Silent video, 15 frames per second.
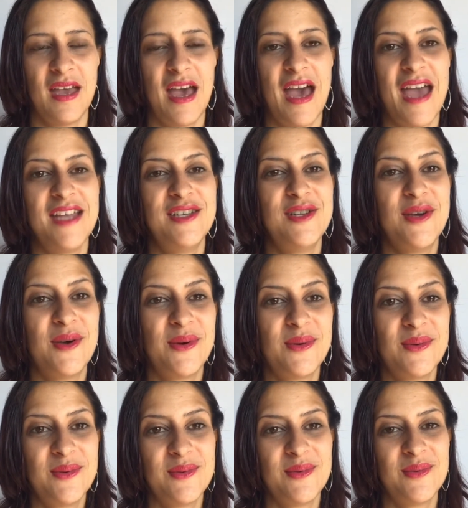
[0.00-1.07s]
I
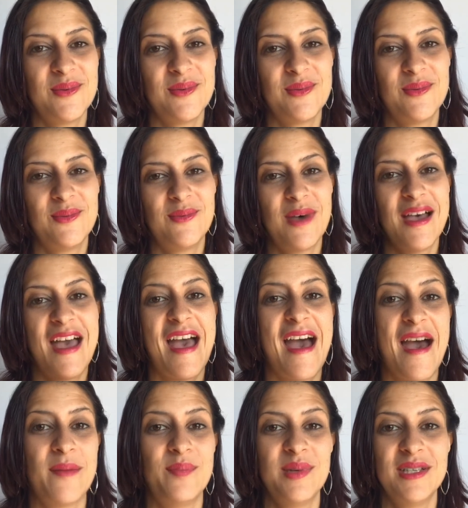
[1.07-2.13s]
know what
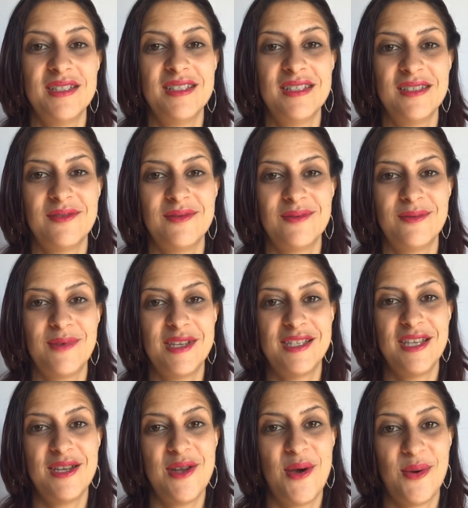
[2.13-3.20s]
happened
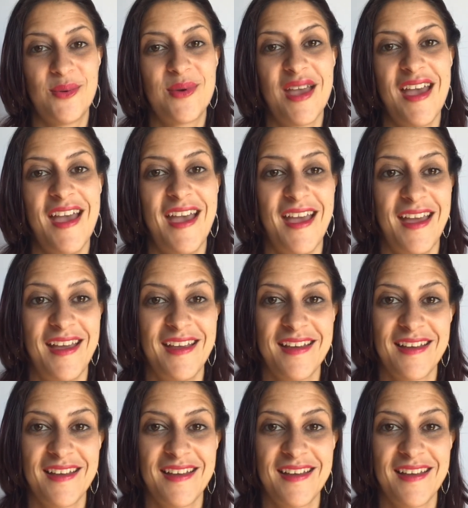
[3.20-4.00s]
wasn't okay.